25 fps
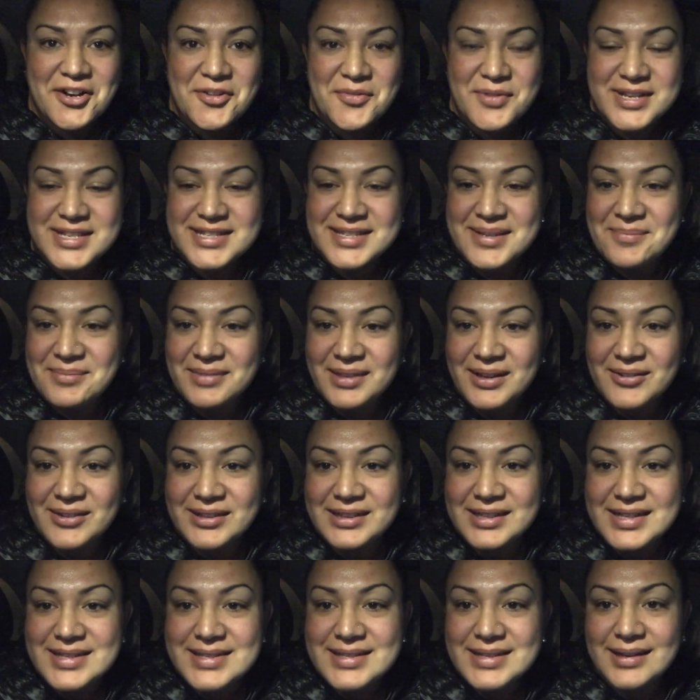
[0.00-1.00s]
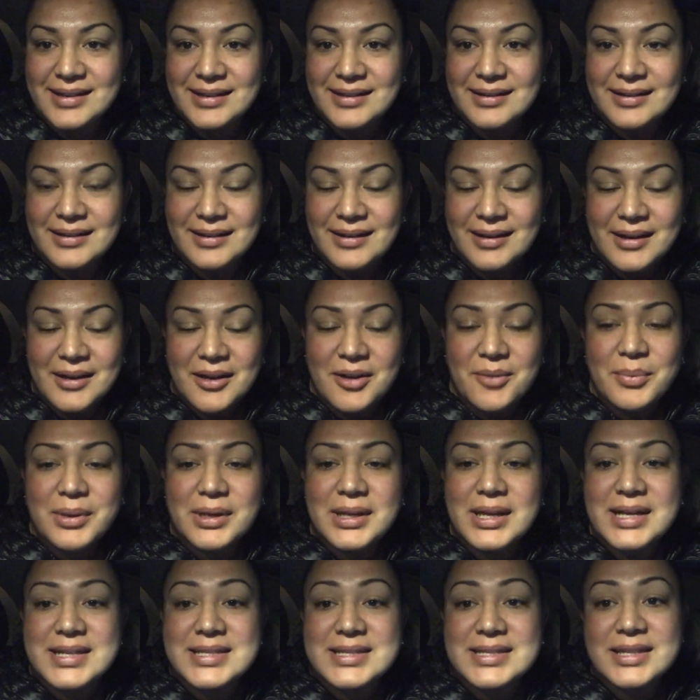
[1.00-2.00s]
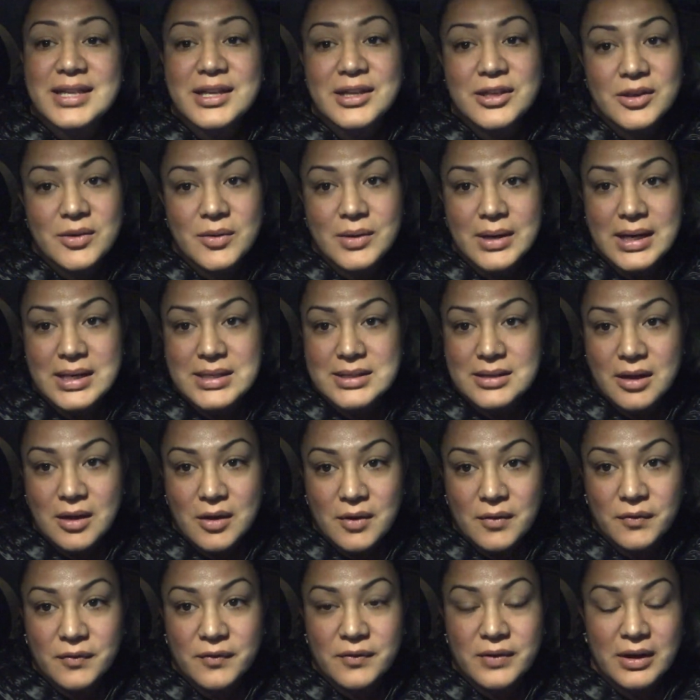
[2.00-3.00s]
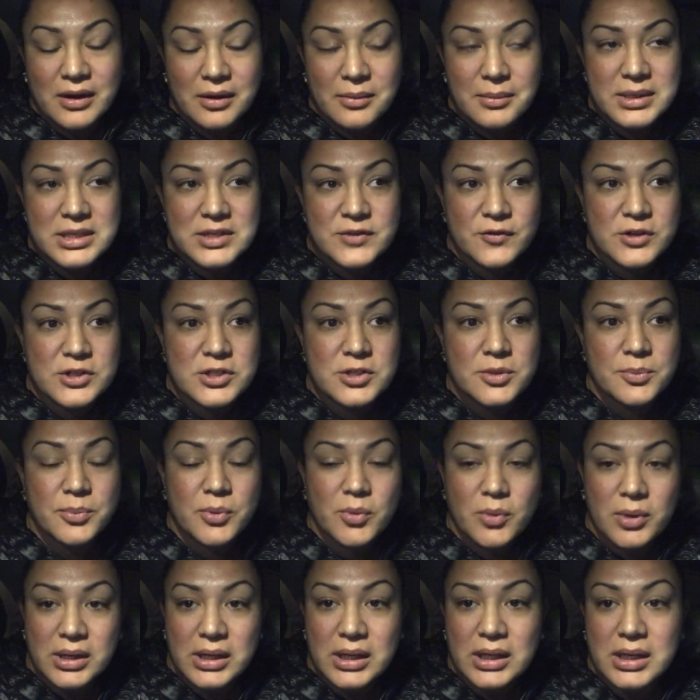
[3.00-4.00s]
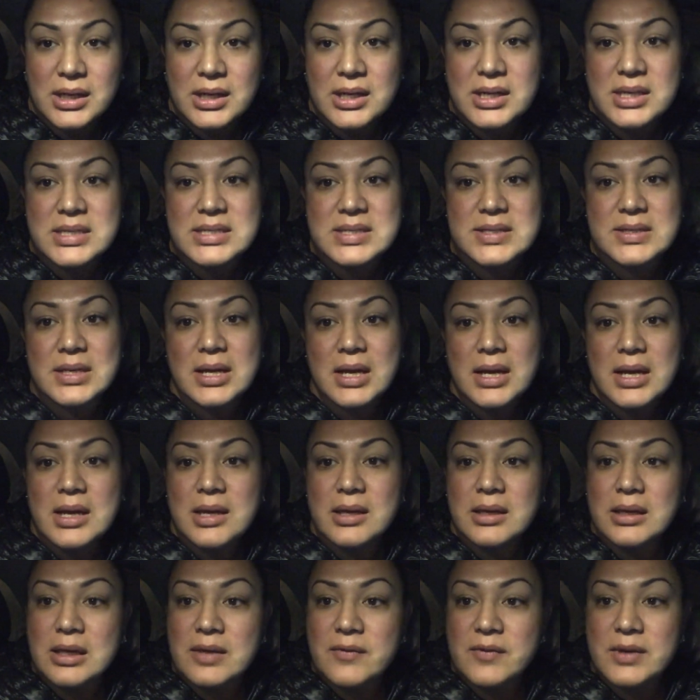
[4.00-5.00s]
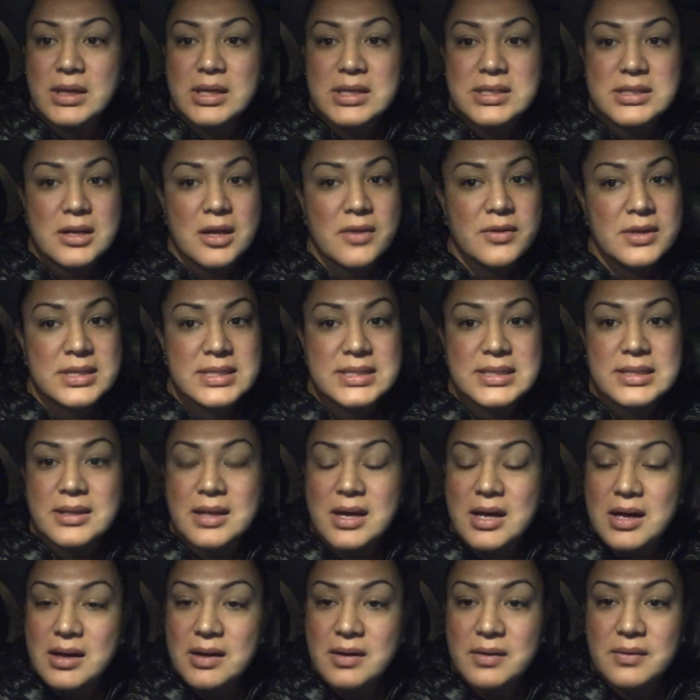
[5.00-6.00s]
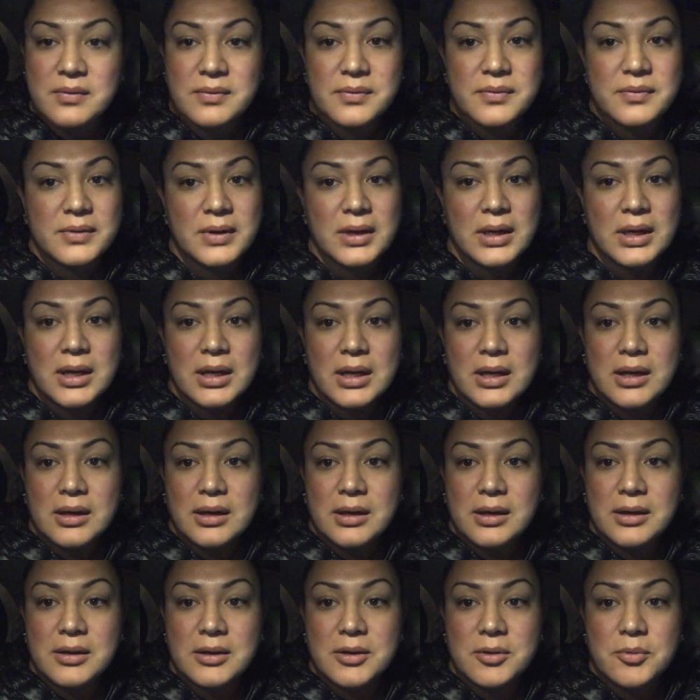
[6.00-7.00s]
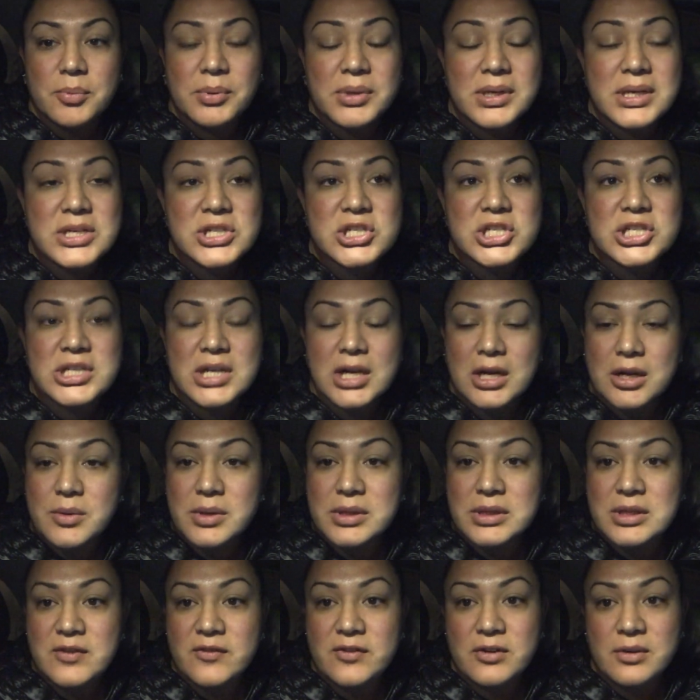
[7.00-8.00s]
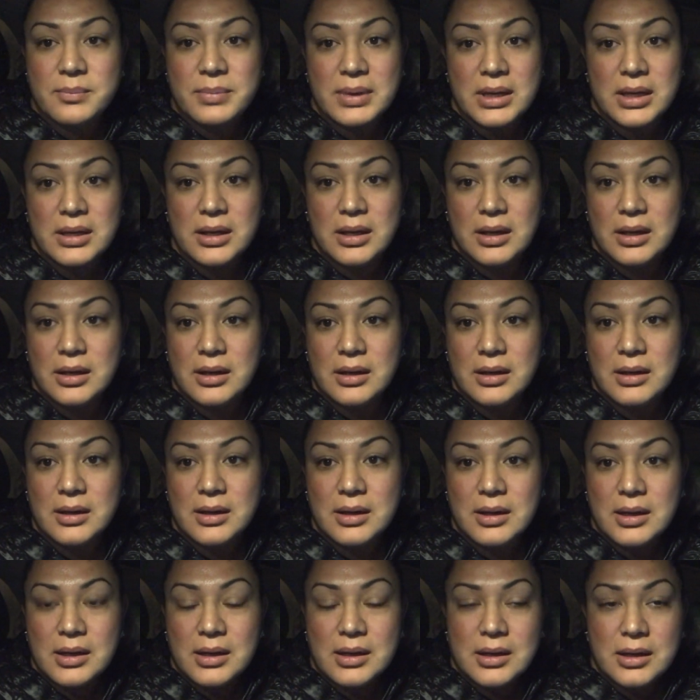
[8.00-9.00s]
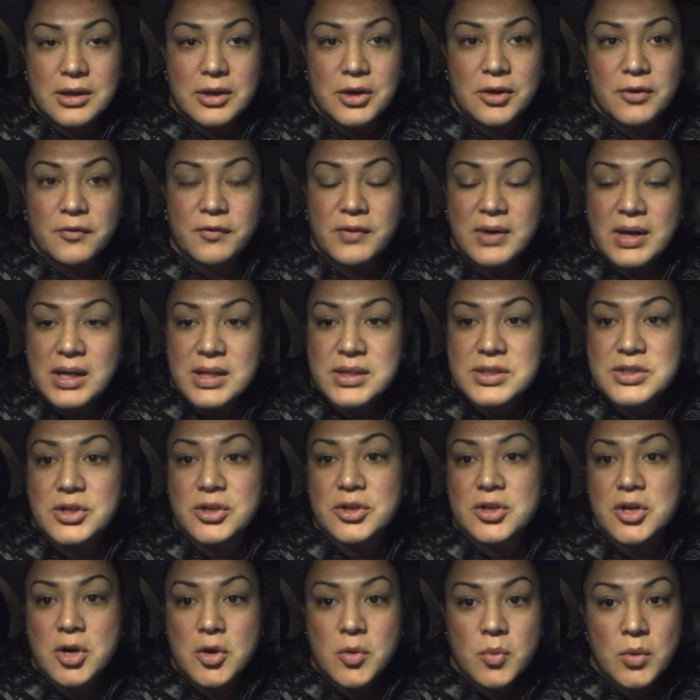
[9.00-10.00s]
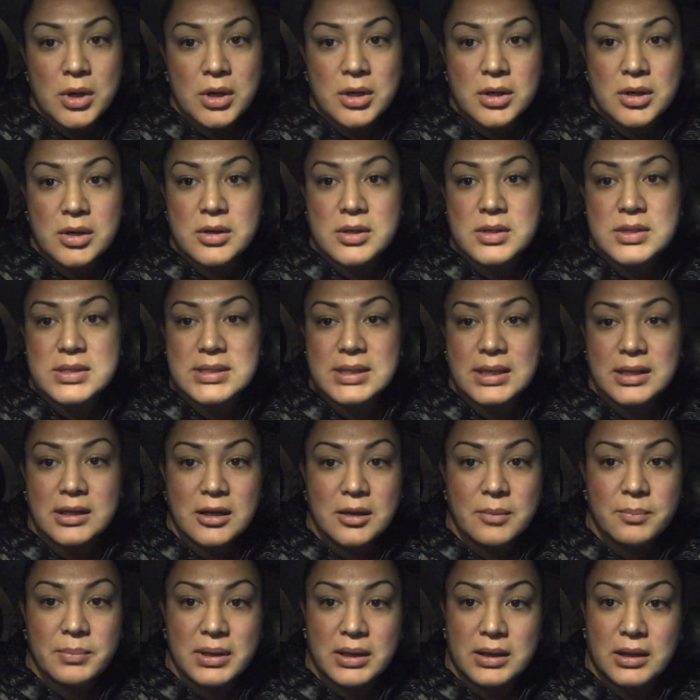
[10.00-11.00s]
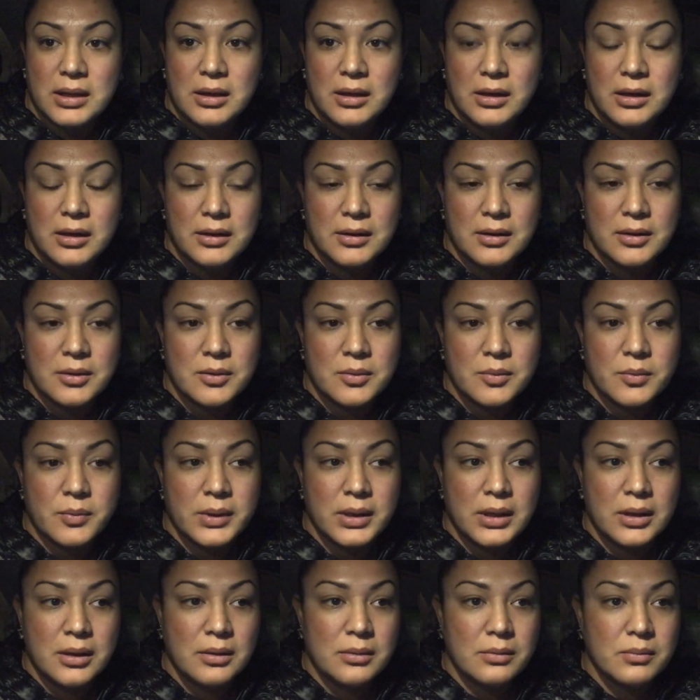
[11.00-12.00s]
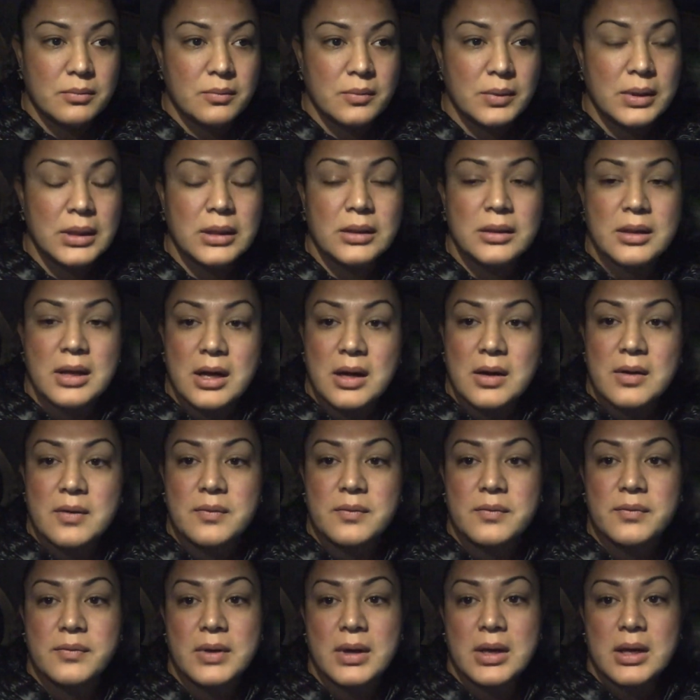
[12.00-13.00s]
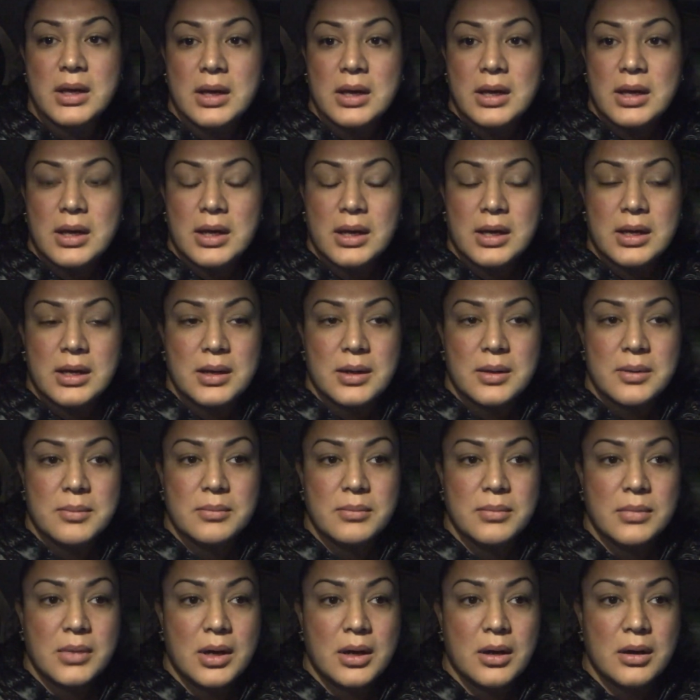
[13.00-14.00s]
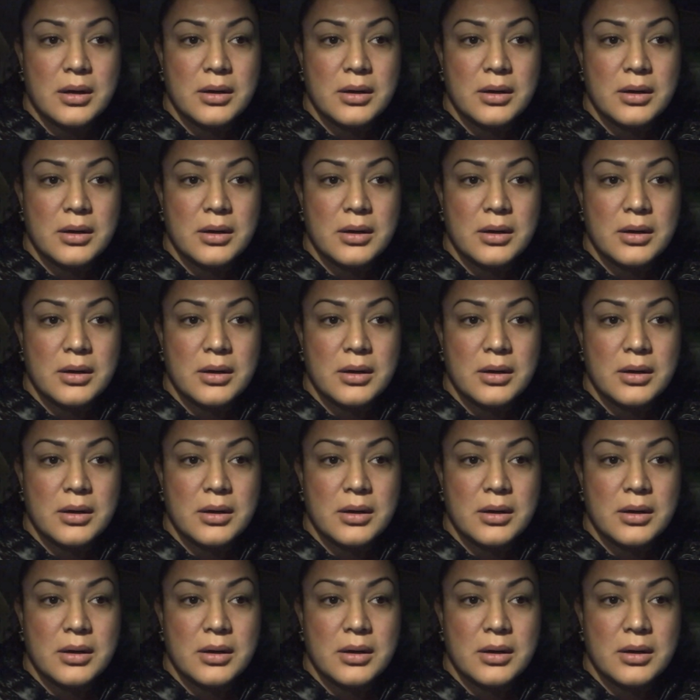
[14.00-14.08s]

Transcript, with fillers: Always something with this kid. But yes, thank you guys all very much for supporting us, giving us all this love. You know, please share with everybody, your friends, your coworkers, anybody. You know, we we love, um,